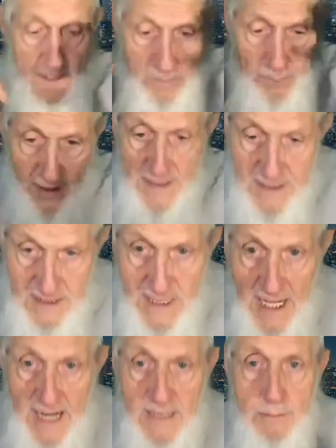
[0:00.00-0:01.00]
Pray to
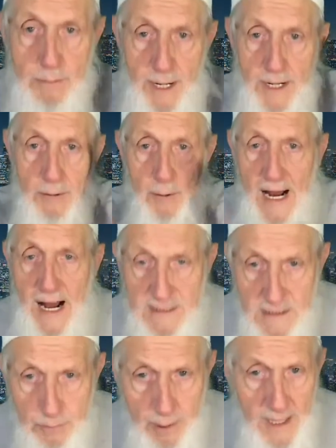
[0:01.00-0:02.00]
snakes, pray to rats,
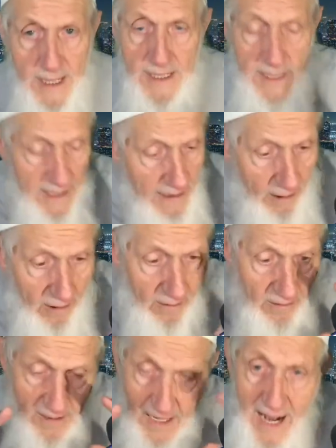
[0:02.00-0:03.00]
pray to
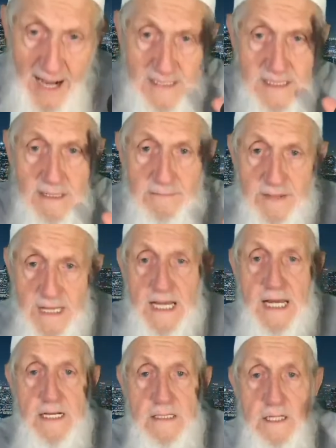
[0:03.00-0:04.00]
all kinds of
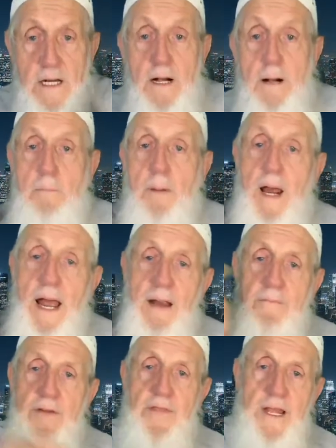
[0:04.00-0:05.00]
things. But
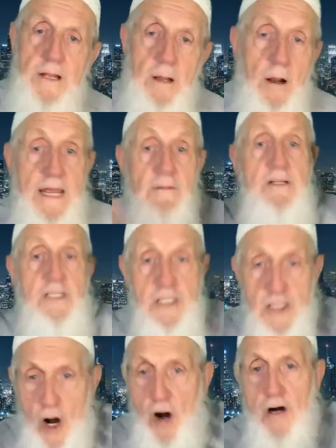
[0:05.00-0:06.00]
everything, even
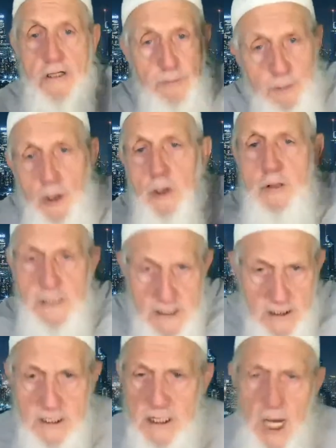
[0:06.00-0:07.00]
stars, moons,
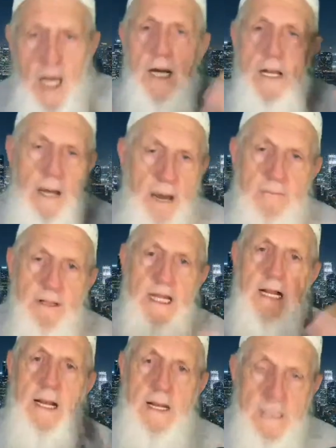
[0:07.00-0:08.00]
and sun, and
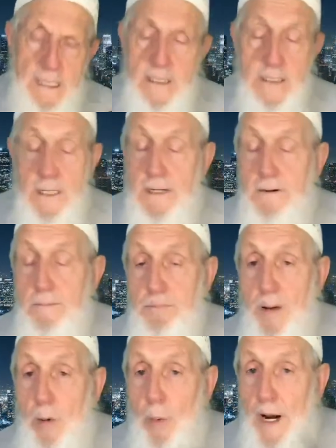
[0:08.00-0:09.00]
everything like this.
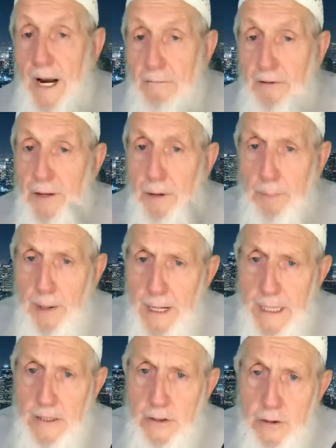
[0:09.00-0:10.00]
But whatever they're
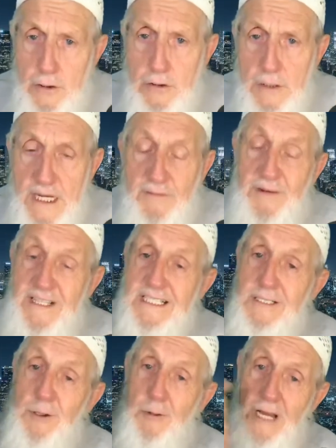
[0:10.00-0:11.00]
praying to, if it's
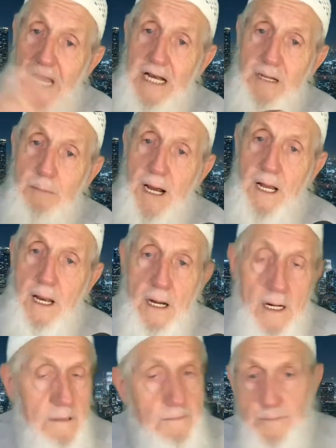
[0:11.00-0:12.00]
created by
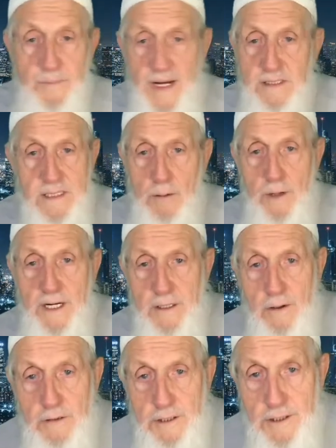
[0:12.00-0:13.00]
Allah, that's not what He
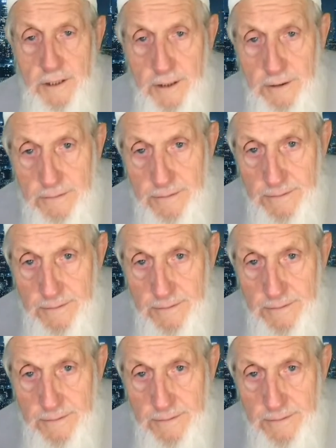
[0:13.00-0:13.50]
told you to do.